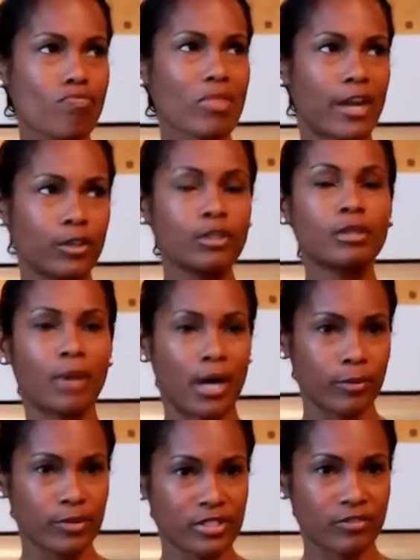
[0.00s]

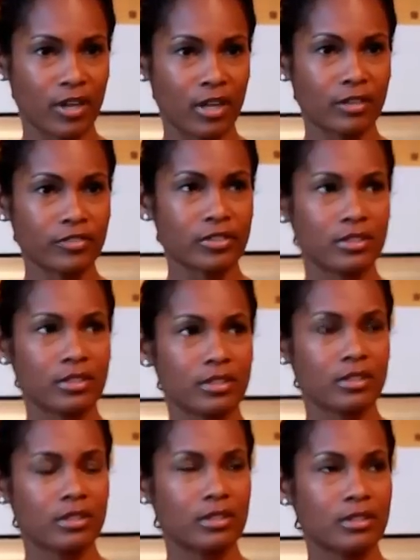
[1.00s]
Lamont was involved.
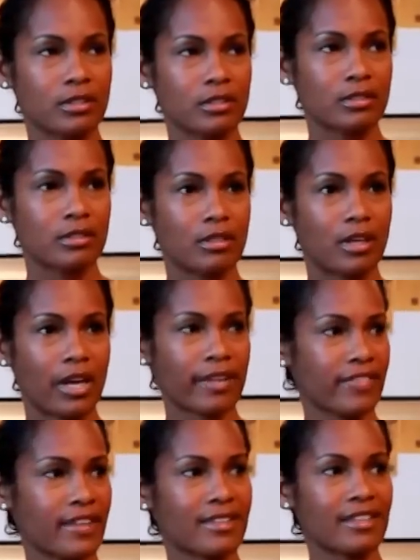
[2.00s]
I
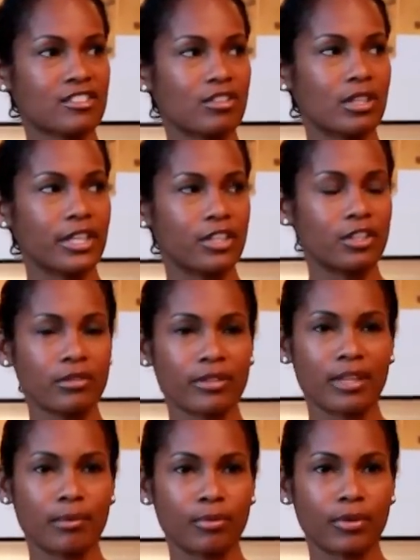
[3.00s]
think that's all I knew
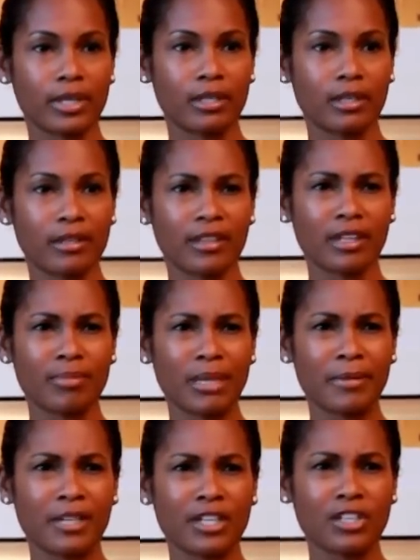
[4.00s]
at that point. I think
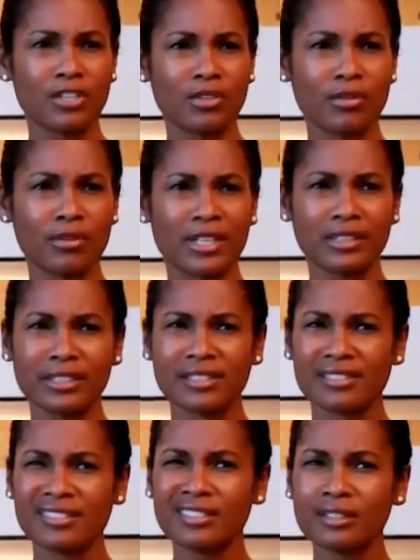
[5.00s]
maybe I knew that
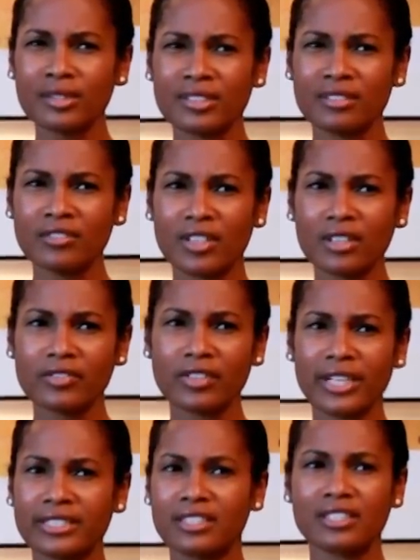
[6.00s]
Elise Neal was involved.
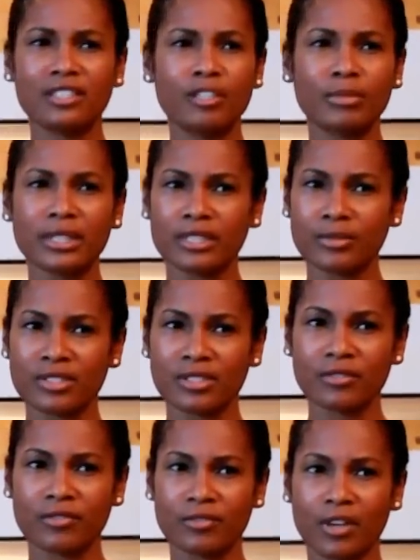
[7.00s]
I didn't know Melinda was
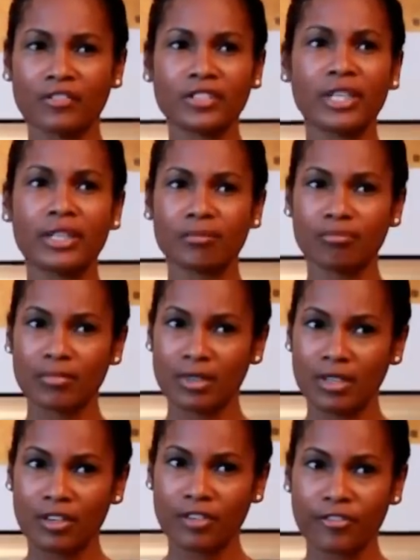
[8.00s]
involved, and I'm
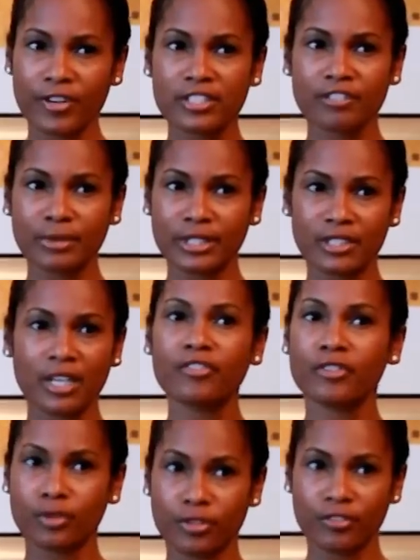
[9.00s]
friends of Melinda, and I've
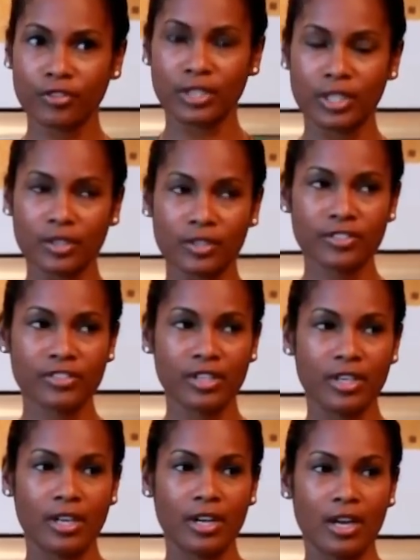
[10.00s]
known her for years.
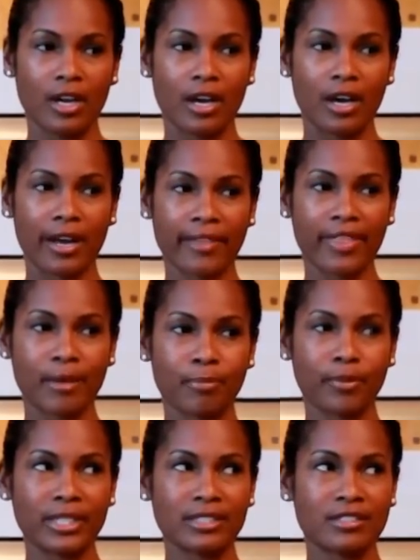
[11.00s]
At that
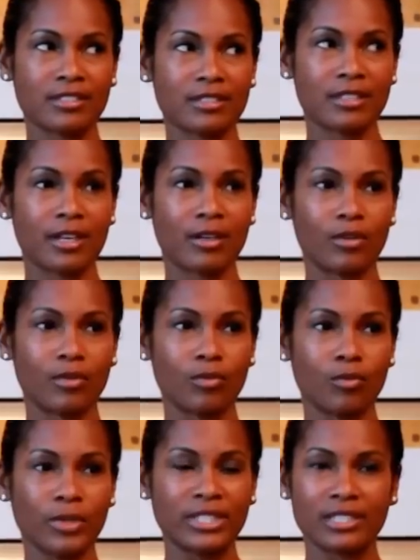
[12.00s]
point,
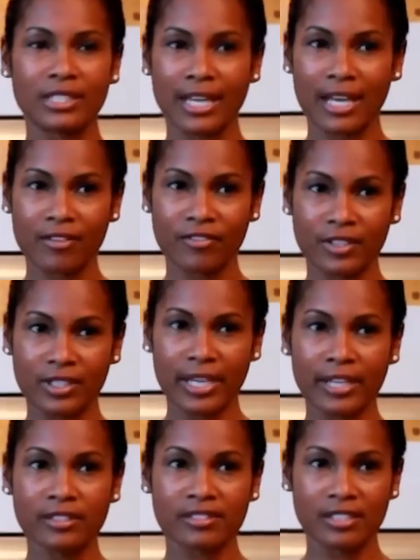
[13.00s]
we didn't have an
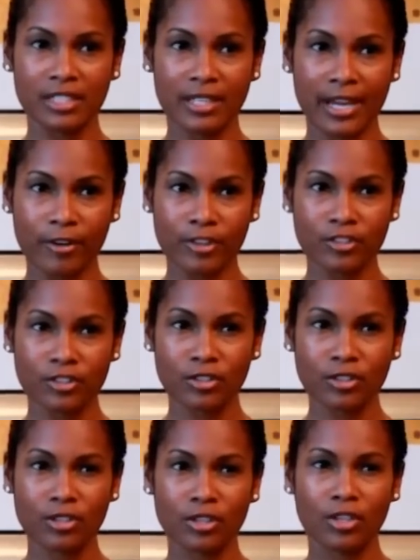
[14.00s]
Elsie character.